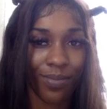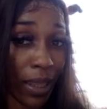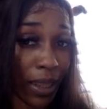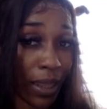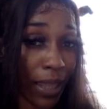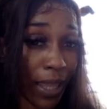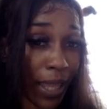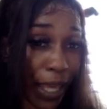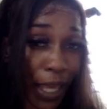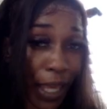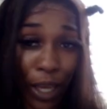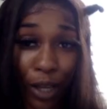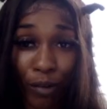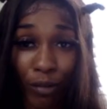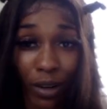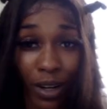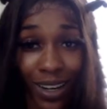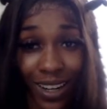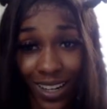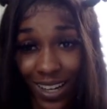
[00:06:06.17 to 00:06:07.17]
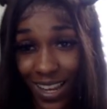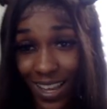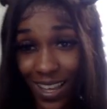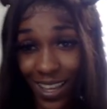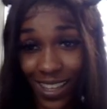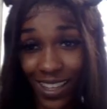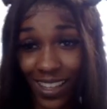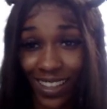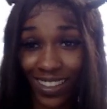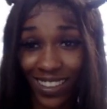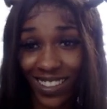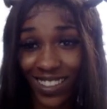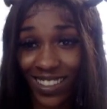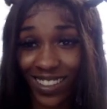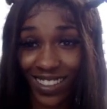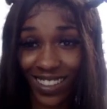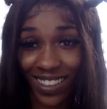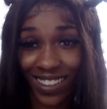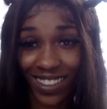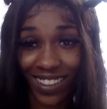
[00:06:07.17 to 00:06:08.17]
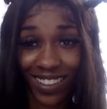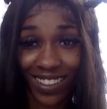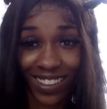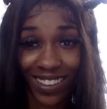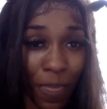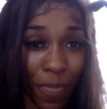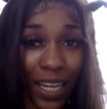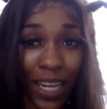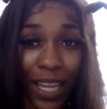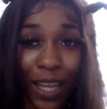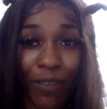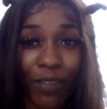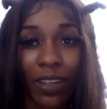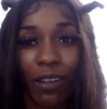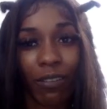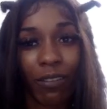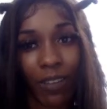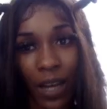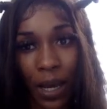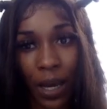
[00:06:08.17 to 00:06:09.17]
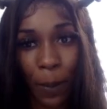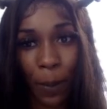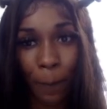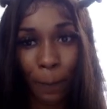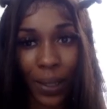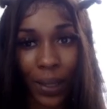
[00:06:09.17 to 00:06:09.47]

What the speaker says: The hit and run guy. He didn't really run,